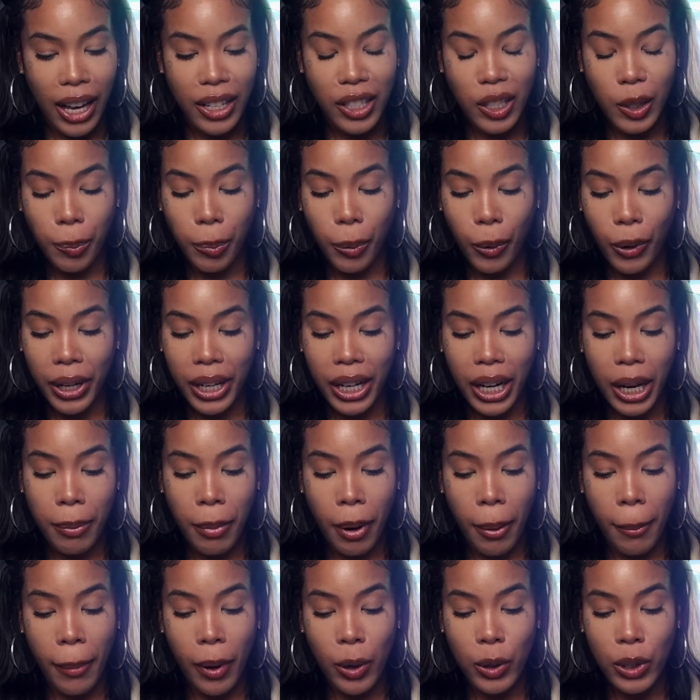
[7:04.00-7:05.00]
I supported
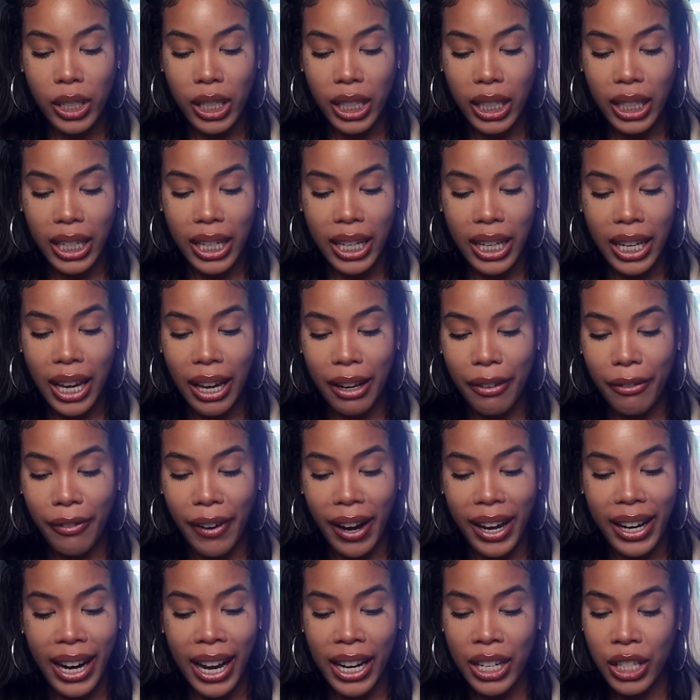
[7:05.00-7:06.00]
him emotionally and
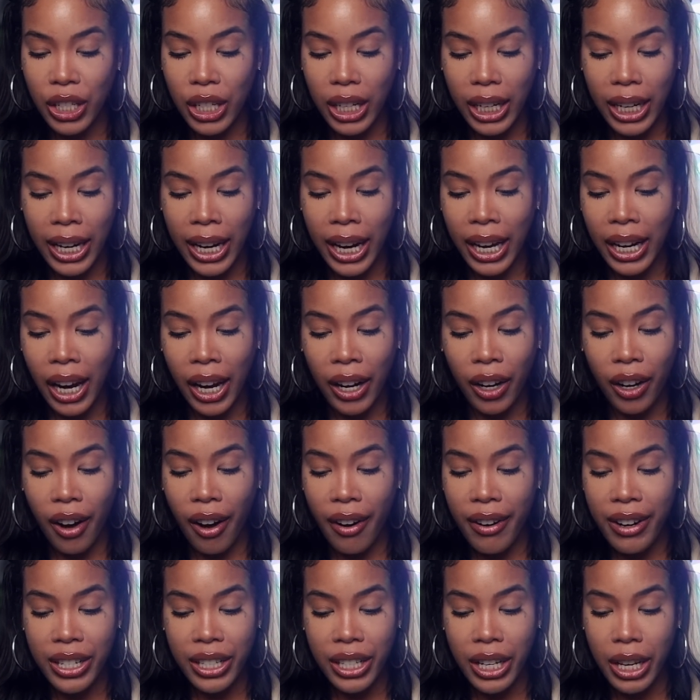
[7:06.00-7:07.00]
financially, and I
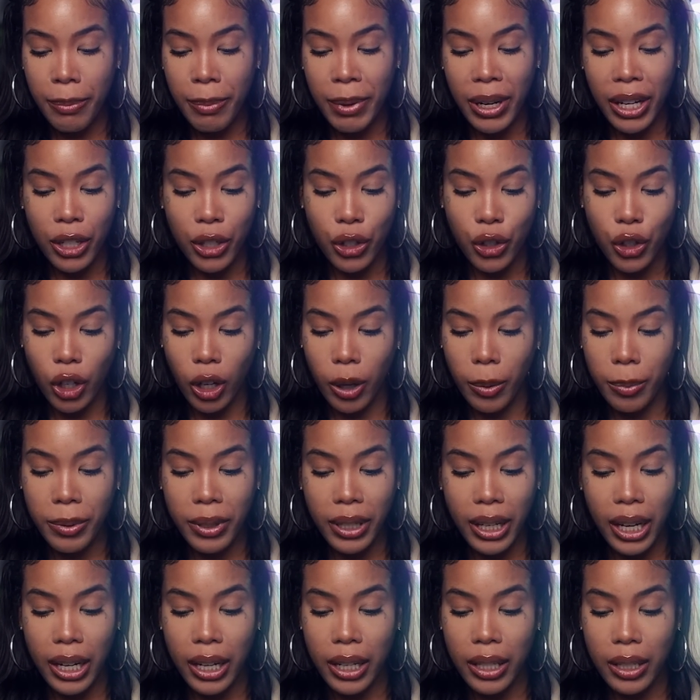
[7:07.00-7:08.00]
encouraged him in his
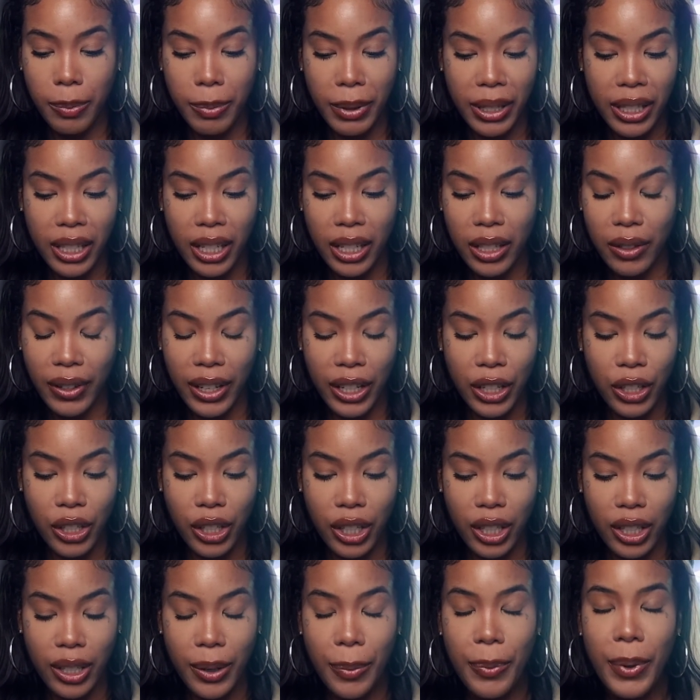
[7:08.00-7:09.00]
jobs and his business
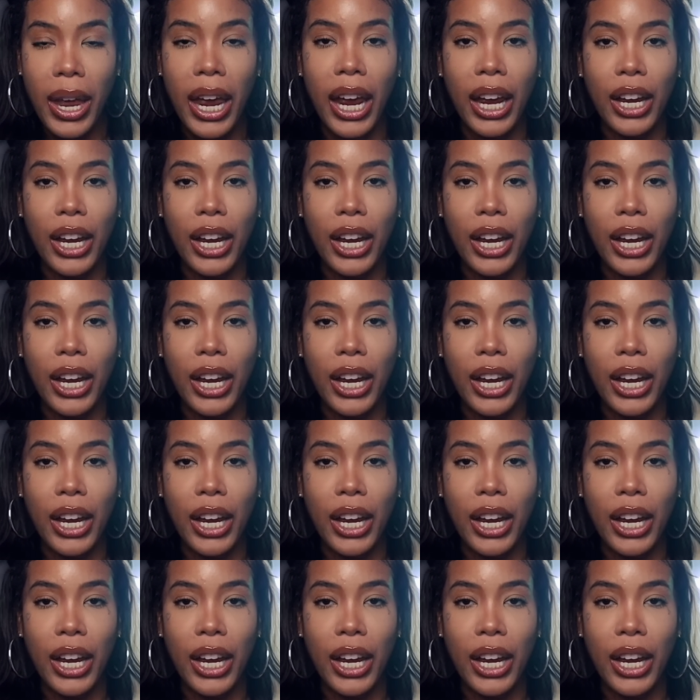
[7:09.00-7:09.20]
ventures.